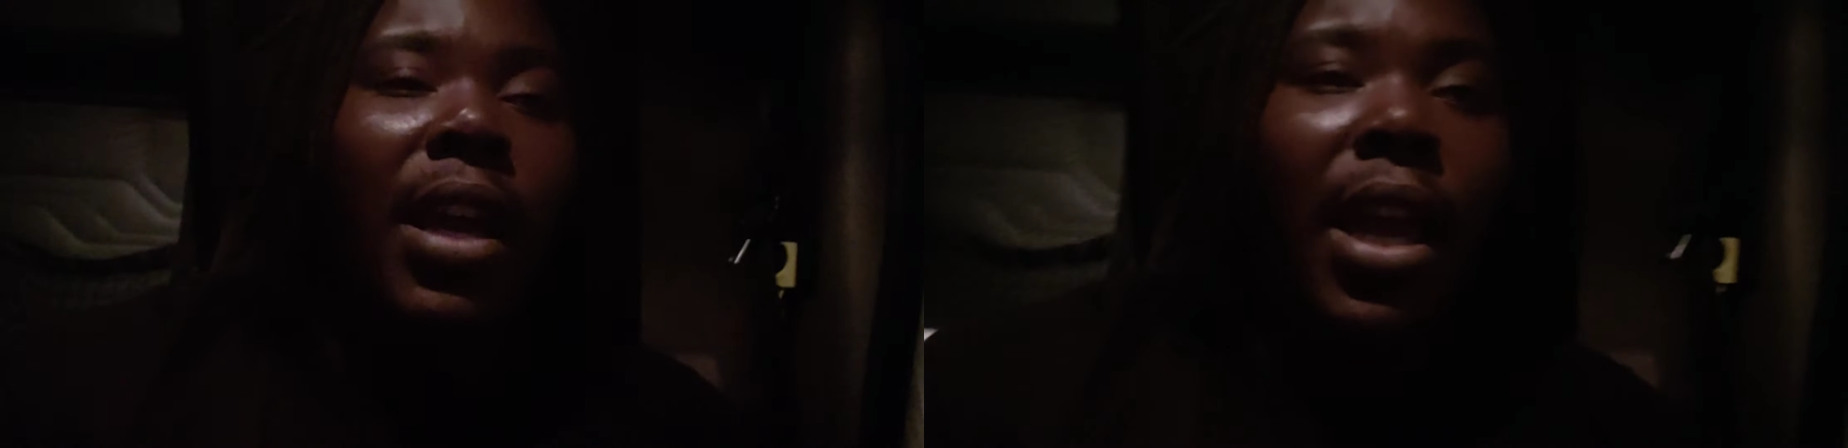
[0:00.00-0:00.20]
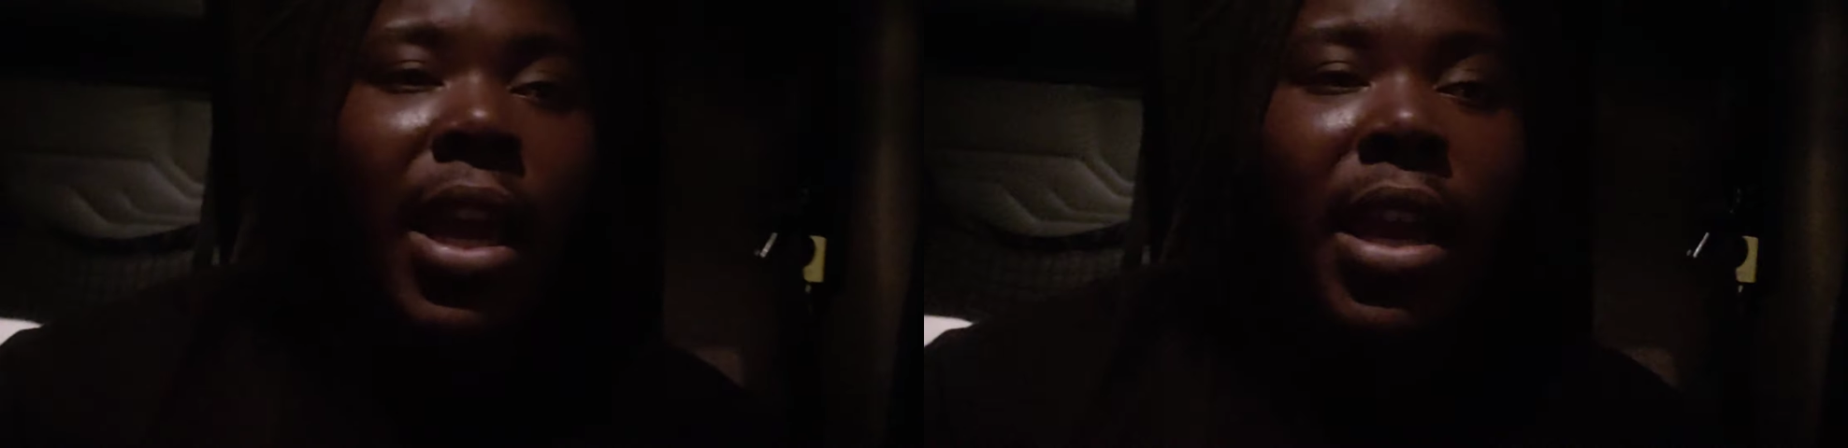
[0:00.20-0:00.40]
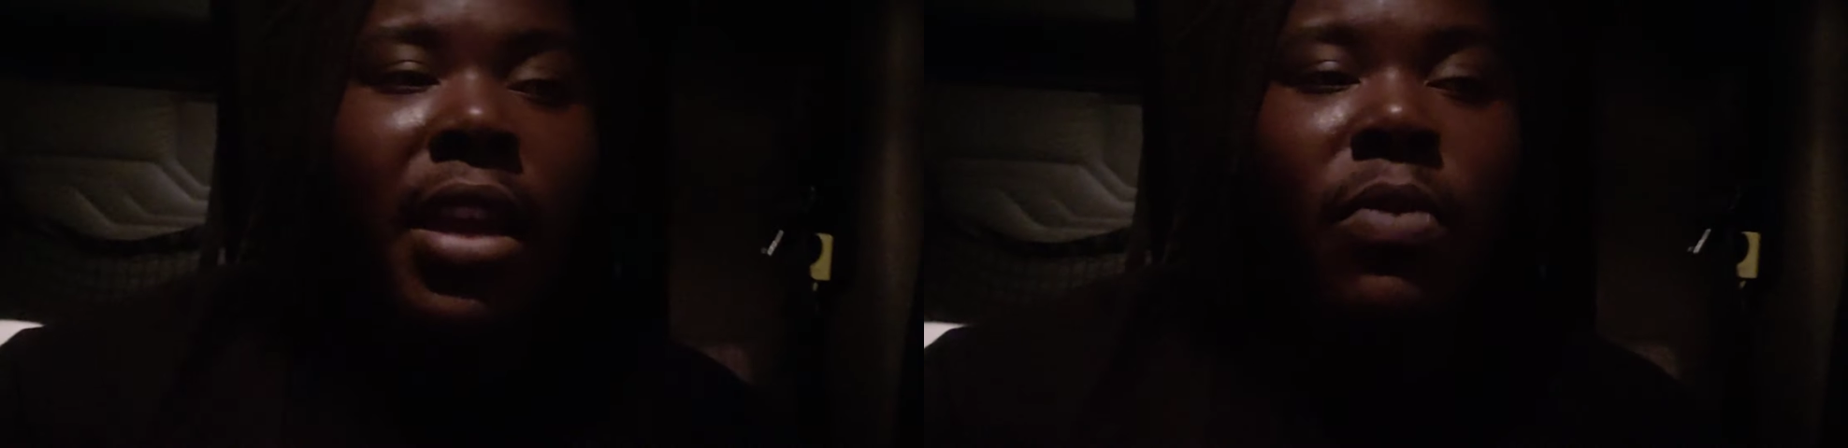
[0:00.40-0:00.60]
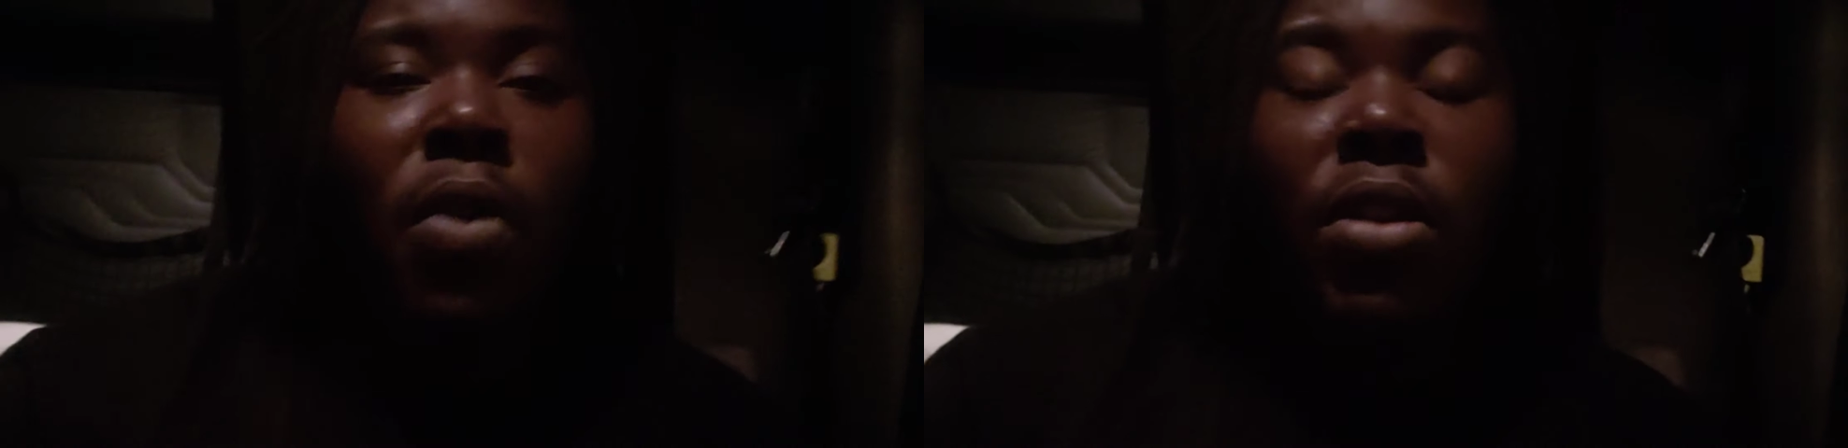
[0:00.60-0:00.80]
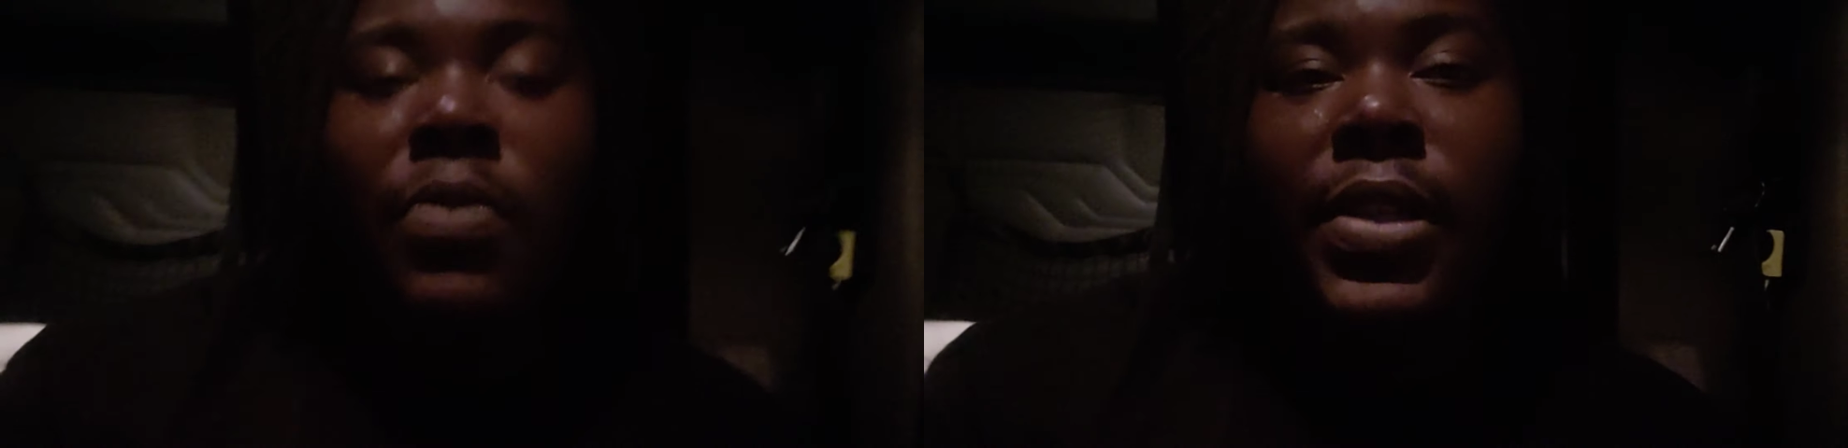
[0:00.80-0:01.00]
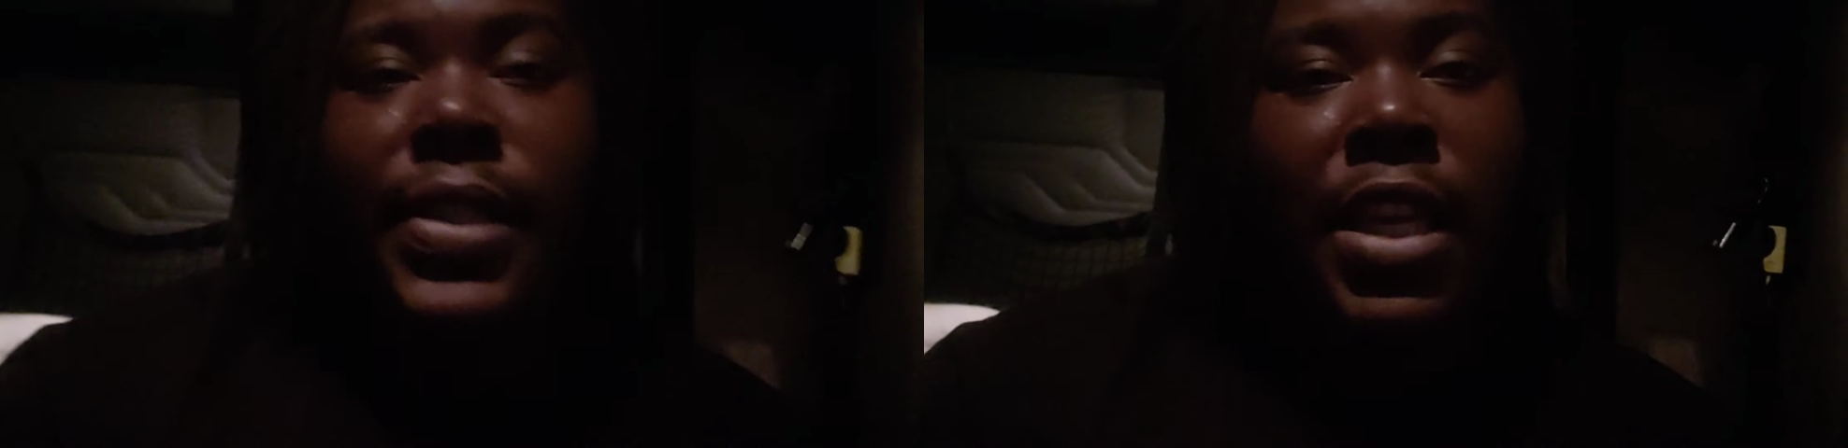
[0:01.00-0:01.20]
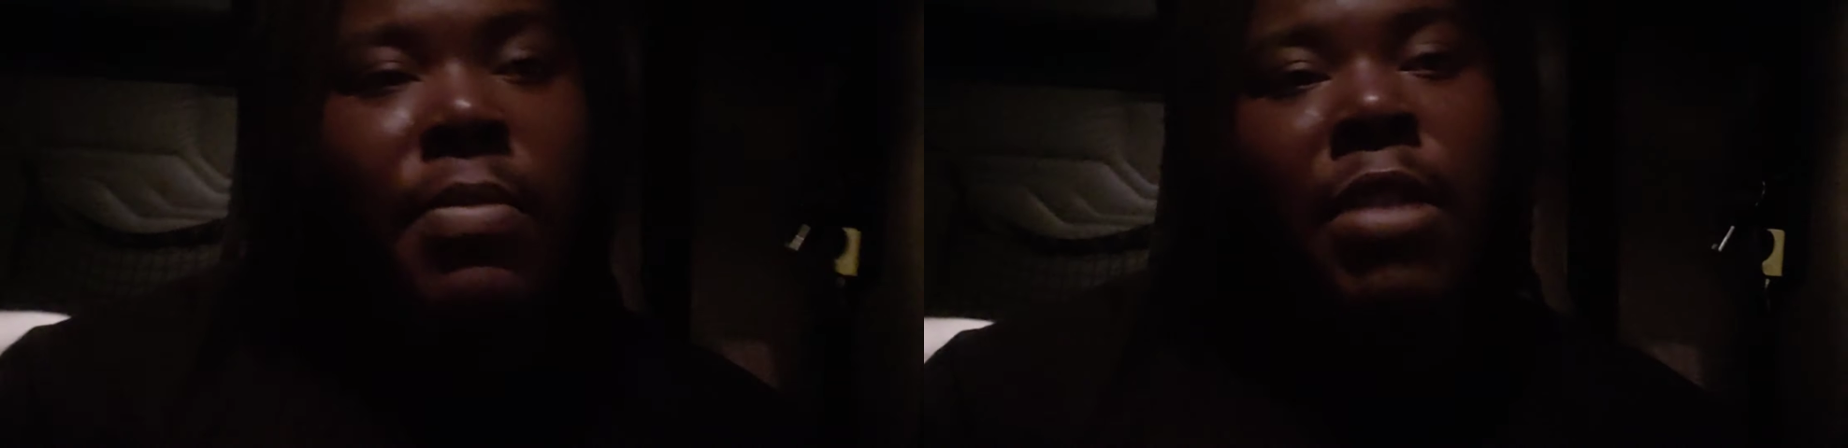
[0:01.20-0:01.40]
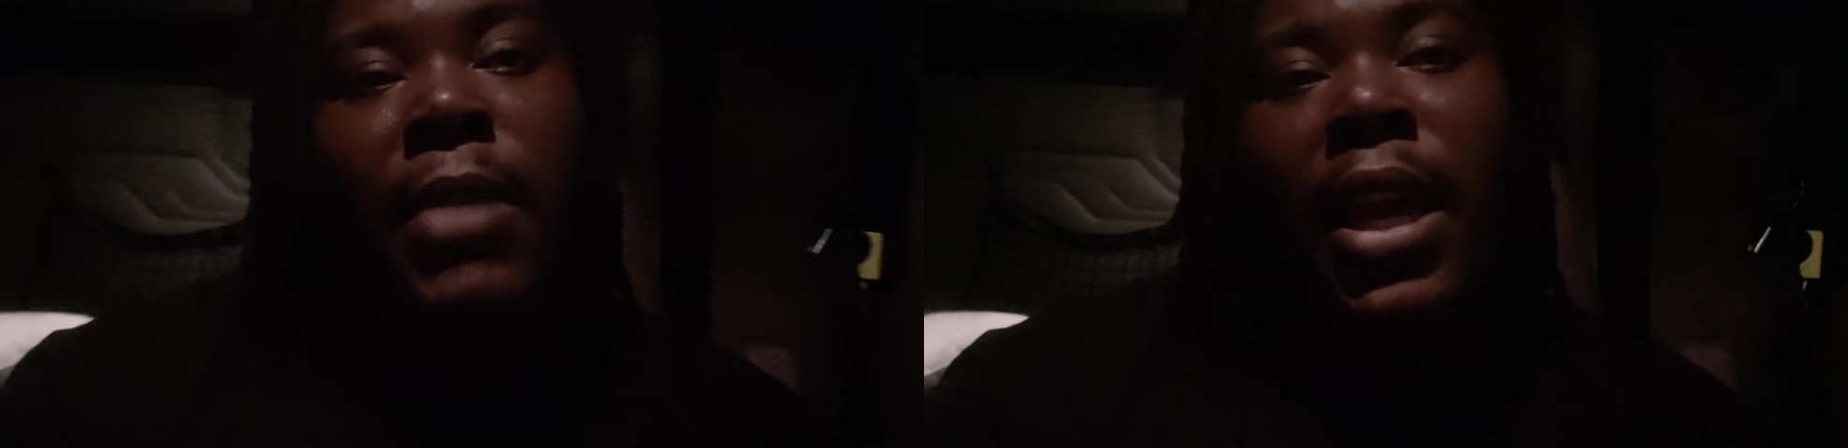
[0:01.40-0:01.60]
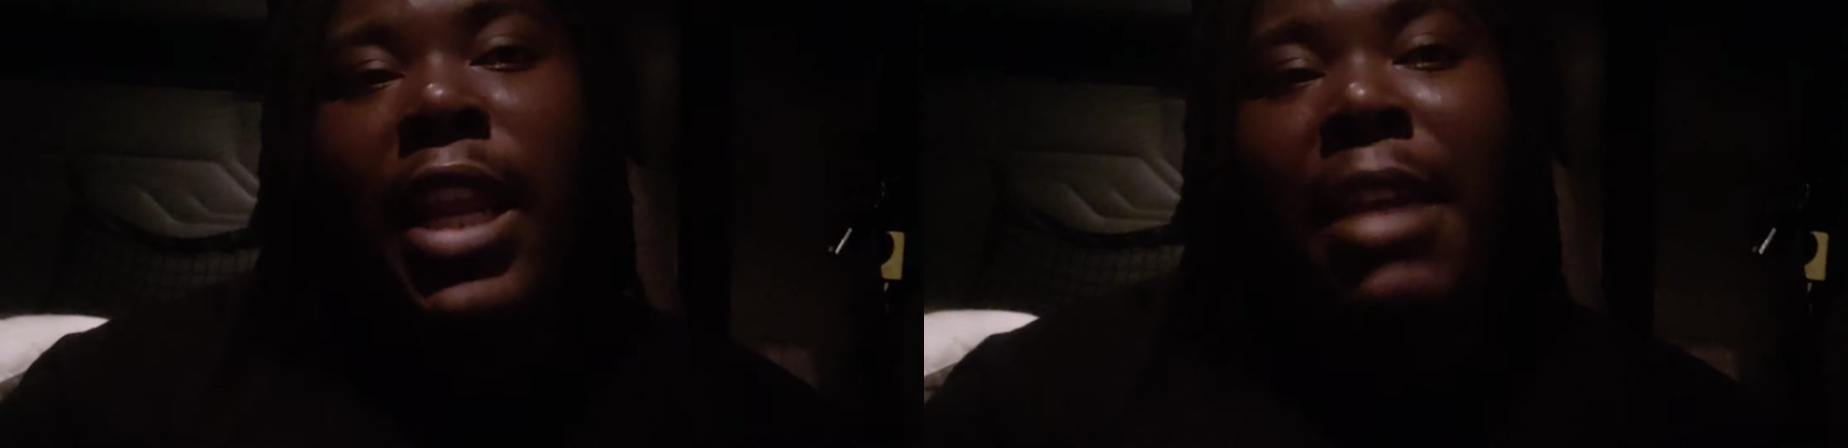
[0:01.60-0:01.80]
And Rolling with TB, man,